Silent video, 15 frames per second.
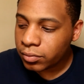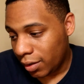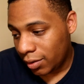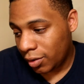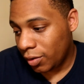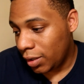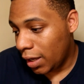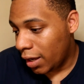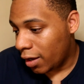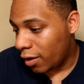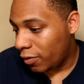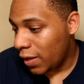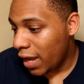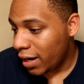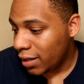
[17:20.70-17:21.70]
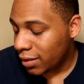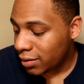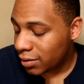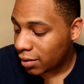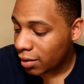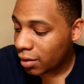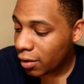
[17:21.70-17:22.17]
So yeah, that
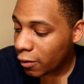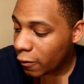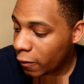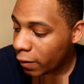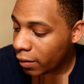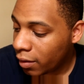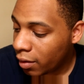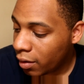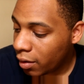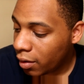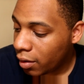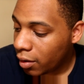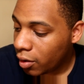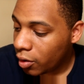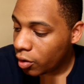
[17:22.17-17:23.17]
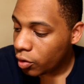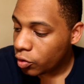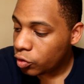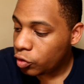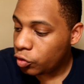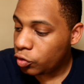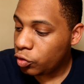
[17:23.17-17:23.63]
is
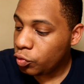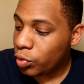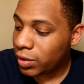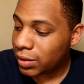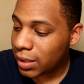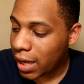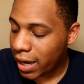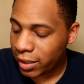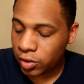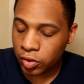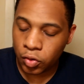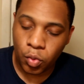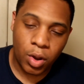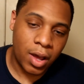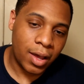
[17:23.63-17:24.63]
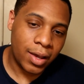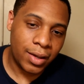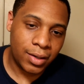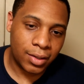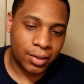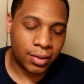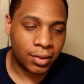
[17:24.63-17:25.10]
Suicide
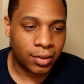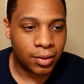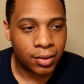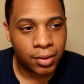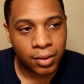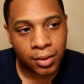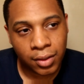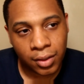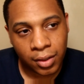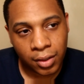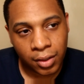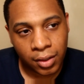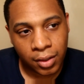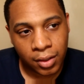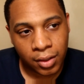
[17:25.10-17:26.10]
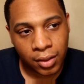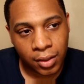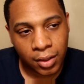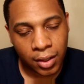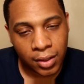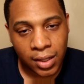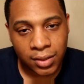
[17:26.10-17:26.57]
Squad,
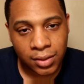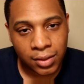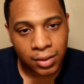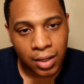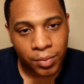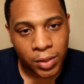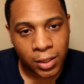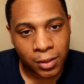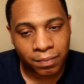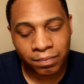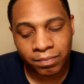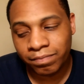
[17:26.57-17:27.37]
and that's it. I'm done.